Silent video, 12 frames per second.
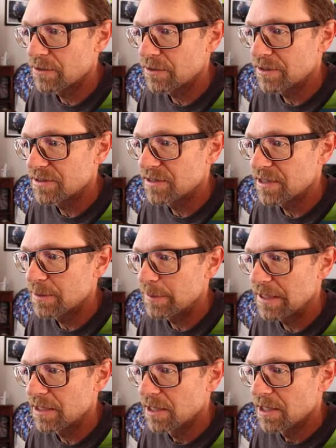can see
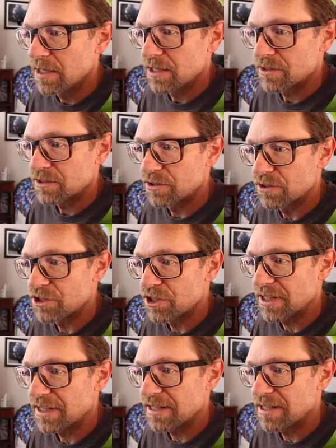me
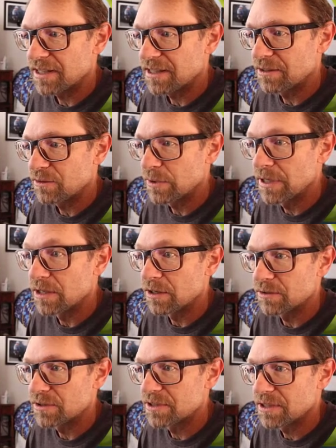searching in the
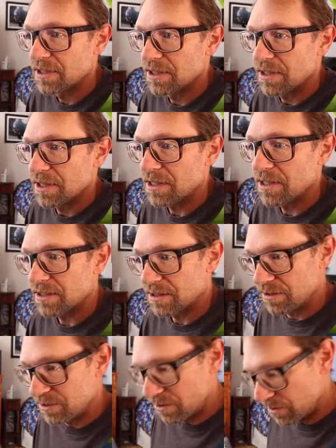Windows
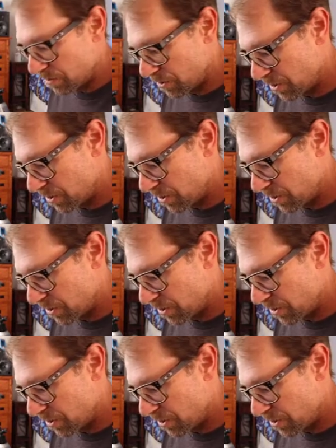search